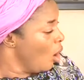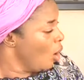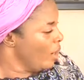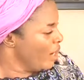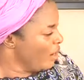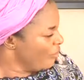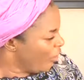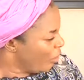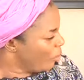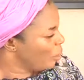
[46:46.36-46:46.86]

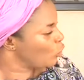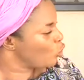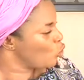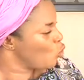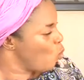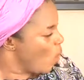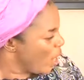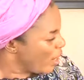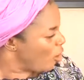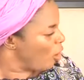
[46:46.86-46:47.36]
Only for me to
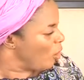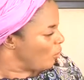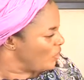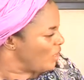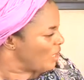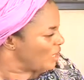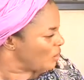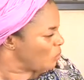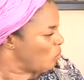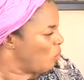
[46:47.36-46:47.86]
wake up
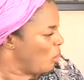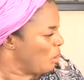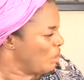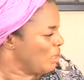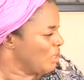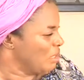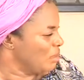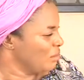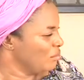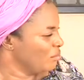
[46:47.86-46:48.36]
this
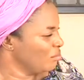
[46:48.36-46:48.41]
morning